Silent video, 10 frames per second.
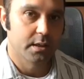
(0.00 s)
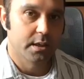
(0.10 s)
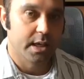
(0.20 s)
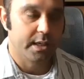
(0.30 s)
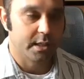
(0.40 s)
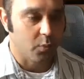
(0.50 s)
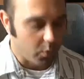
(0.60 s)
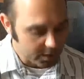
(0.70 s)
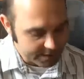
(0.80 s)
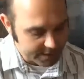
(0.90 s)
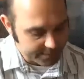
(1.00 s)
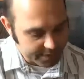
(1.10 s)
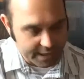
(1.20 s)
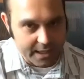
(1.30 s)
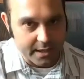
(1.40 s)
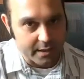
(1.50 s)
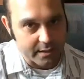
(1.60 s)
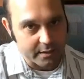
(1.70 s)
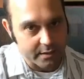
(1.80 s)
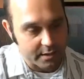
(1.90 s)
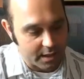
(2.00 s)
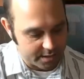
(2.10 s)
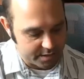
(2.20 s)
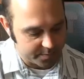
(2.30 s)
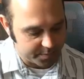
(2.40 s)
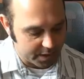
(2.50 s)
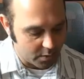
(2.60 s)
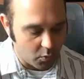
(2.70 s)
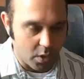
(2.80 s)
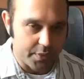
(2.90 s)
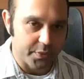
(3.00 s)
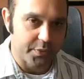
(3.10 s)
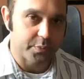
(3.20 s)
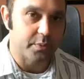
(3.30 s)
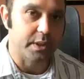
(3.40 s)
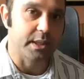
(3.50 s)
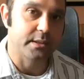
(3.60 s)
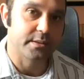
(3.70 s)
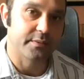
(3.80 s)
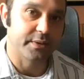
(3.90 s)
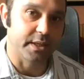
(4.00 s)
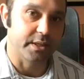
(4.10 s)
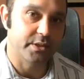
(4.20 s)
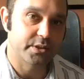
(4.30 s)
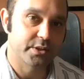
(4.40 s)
And then once I'm there, I just play a 1, 3 to finish,